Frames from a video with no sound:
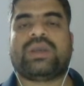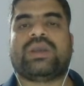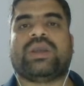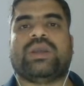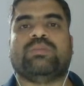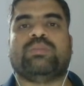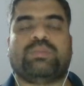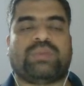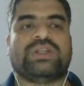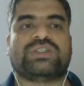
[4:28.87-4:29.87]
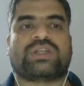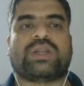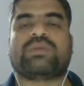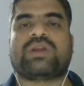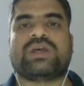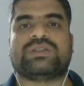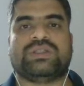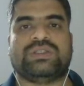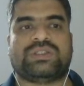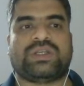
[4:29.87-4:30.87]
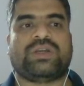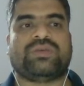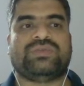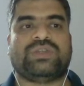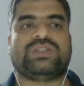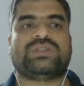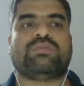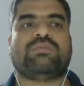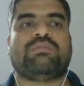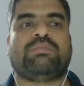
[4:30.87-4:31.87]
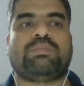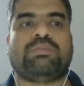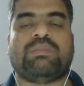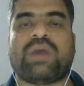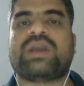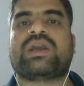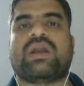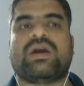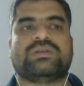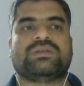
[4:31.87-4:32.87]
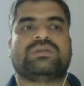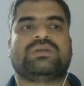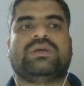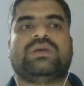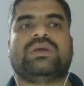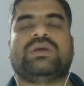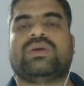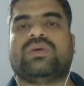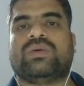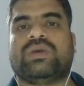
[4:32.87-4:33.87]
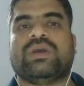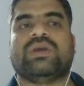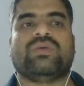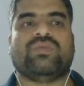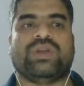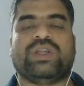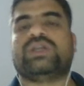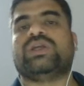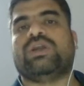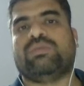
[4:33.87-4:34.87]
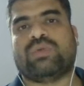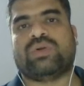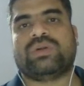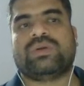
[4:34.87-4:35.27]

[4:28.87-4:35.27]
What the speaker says: print stream class inside of this my class, okay, we need to import.